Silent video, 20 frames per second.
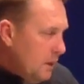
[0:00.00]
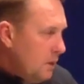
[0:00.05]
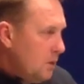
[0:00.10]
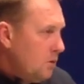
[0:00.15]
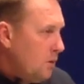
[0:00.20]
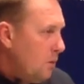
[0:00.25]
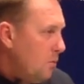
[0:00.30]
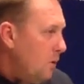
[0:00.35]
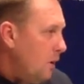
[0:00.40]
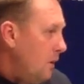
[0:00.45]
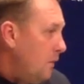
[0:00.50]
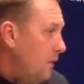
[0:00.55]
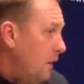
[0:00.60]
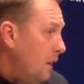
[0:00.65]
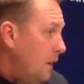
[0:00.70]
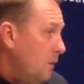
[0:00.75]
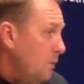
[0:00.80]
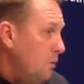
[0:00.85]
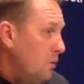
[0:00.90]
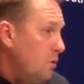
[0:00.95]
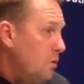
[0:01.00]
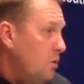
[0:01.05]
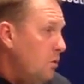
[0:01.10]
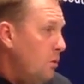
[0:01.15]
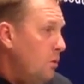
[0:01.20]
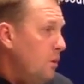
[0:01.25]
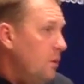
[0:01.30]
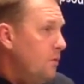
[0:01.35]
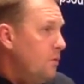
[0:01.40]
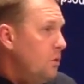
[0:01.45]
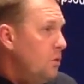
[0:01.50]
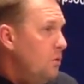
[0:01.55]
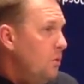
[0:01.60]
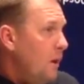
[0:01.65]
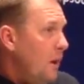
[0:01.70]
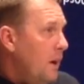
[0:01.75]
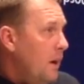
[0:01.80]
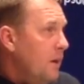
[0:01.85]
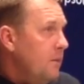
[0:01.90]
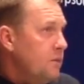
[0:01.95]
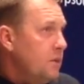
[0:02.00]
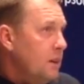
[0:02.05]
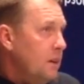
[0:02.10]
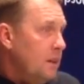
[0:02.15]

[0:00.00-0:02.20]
So I really think it was a story of two halves.